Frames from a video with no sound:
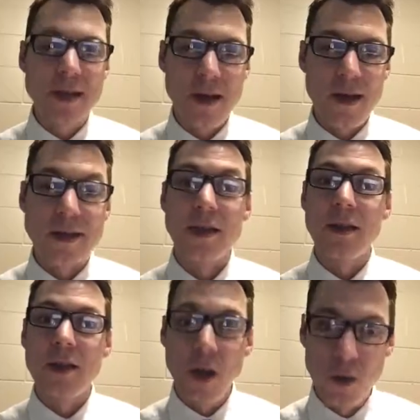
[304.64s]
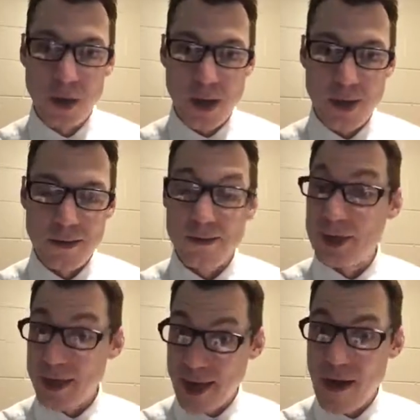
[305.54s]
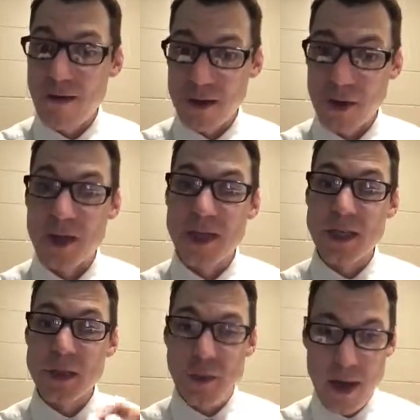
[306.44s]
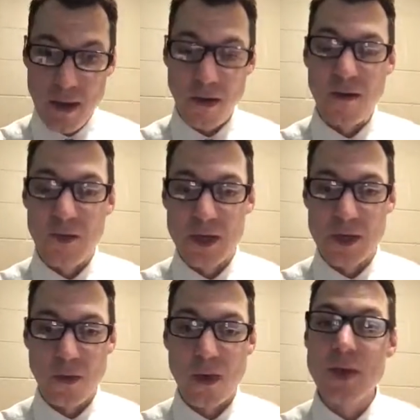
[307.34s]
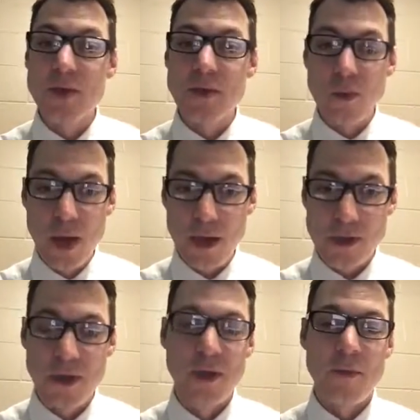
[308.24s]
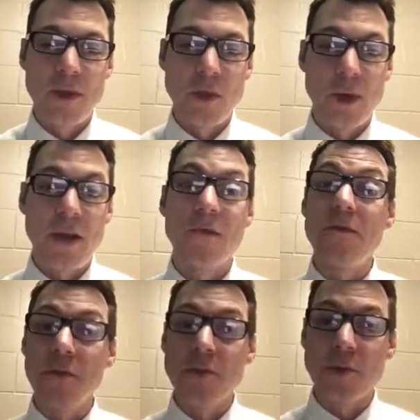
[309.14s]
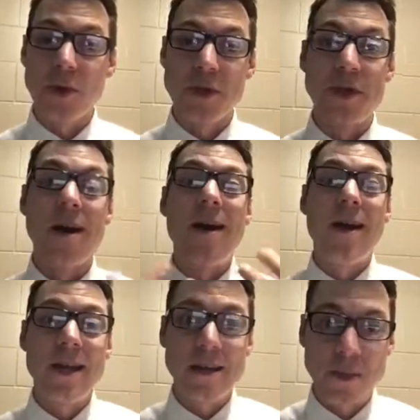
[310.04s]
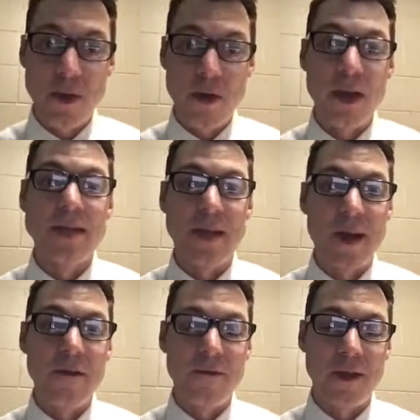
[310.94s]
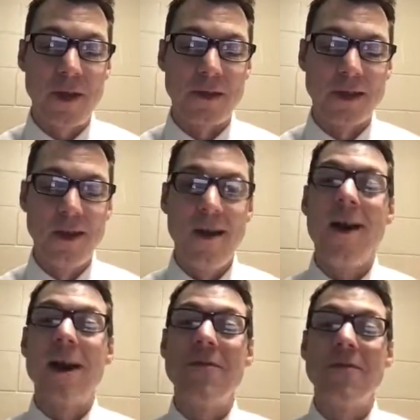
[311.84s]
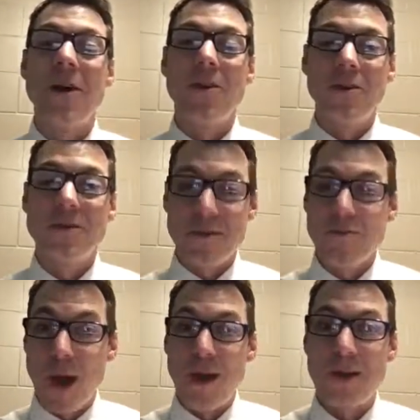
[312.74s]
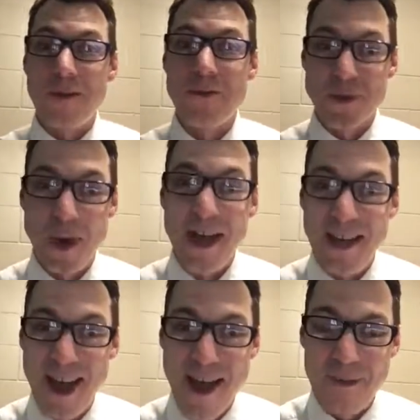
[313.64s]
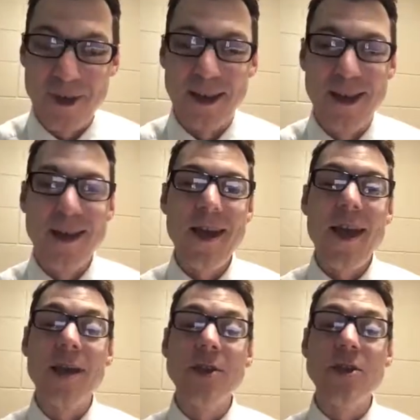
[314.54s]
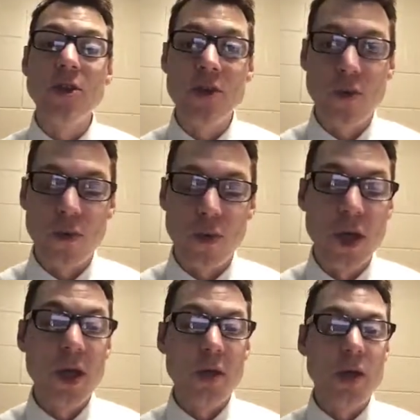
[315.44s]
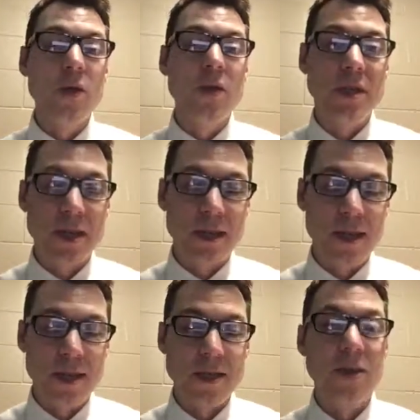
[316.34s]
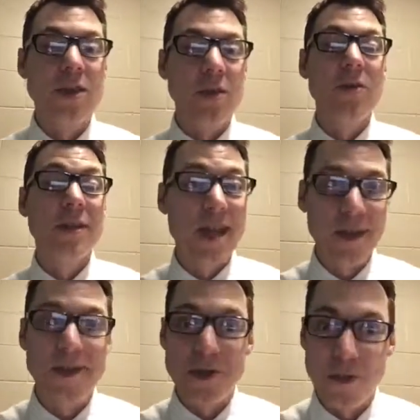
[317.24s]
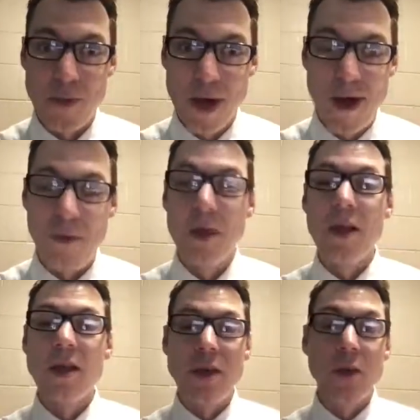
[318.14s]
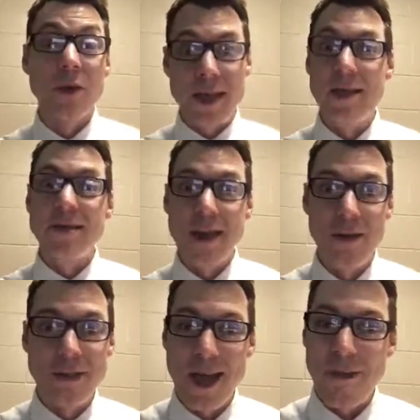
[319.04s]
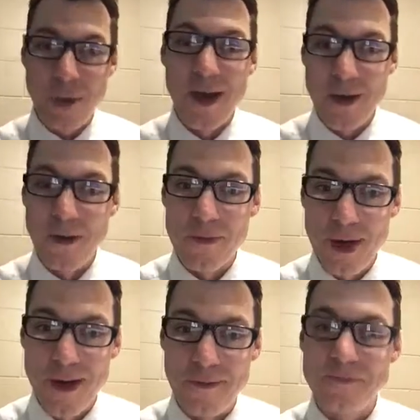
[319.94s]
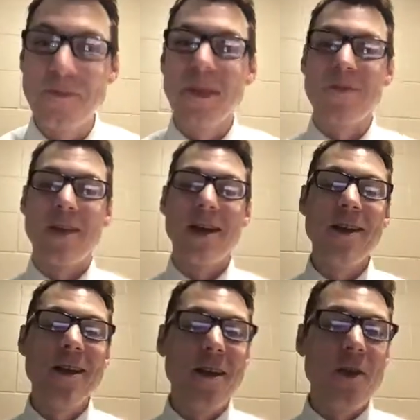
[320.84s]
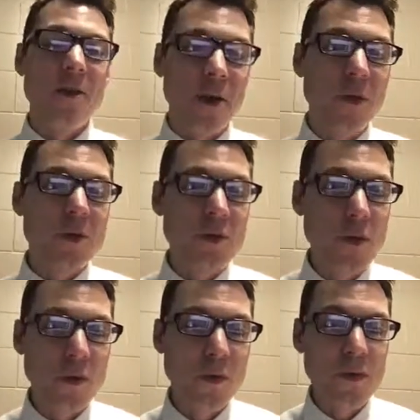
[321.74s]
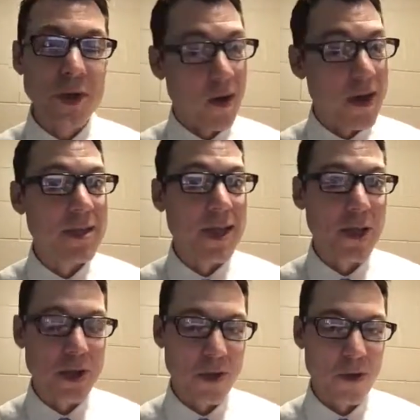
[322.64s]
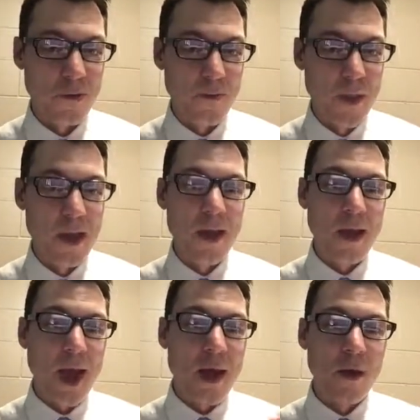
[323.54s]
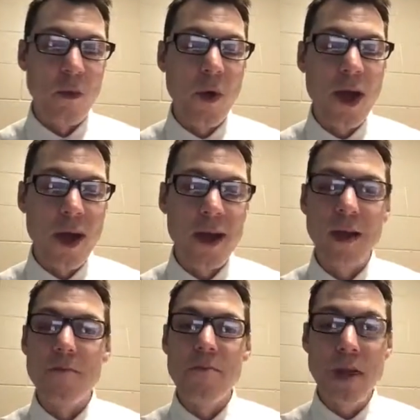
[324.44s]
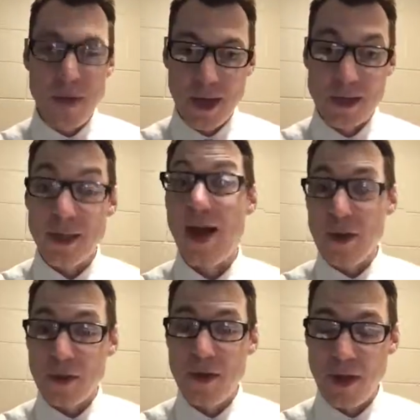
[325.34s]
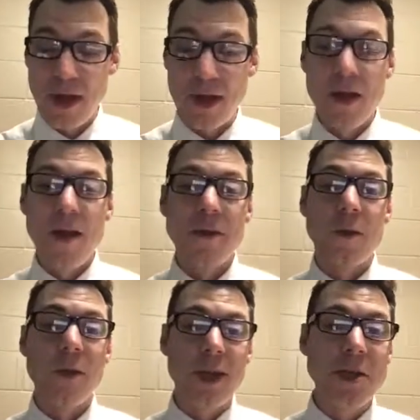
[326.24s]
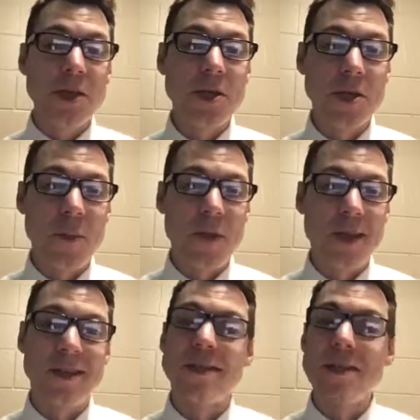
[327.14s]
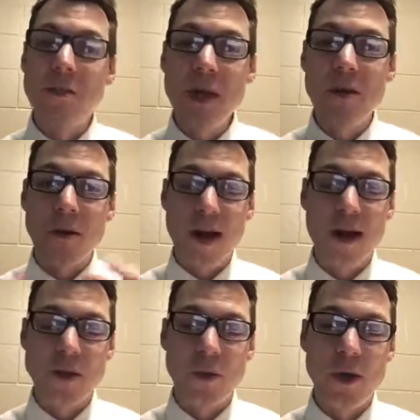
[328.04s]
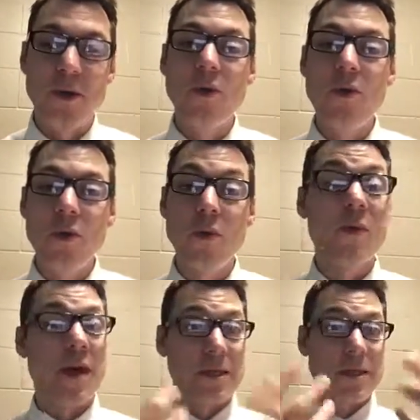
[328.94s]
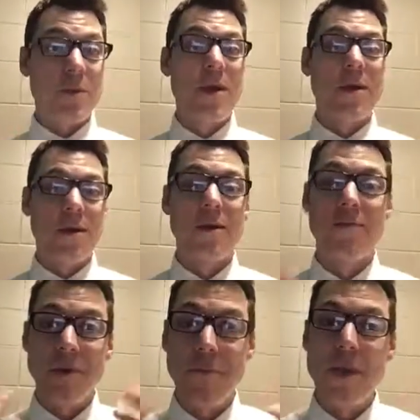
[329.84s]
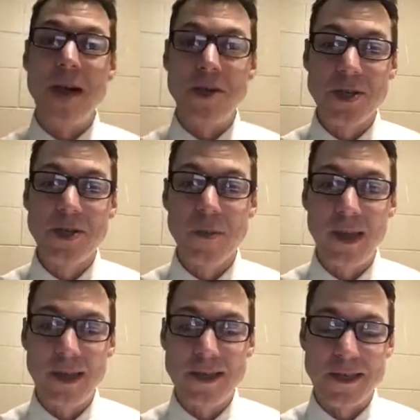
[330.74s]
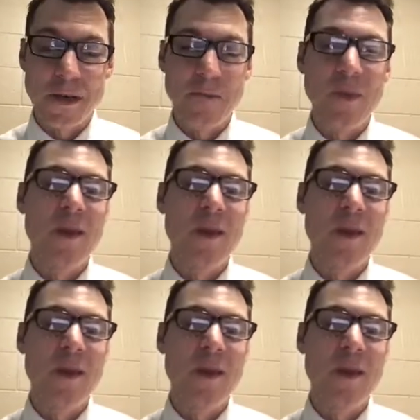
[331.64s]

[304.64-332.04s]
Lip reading: does Lola, the character, the speaker of this story, switch between first person, I experienced, I felt my life was waiting to happen, and you did this, you'll yell at your mom, you'll get yelled at by your mom, right? Those moves are intentional. And in a way, it mimics, I would think, the relationship that the speaker has with who that speaker imagines to be listening.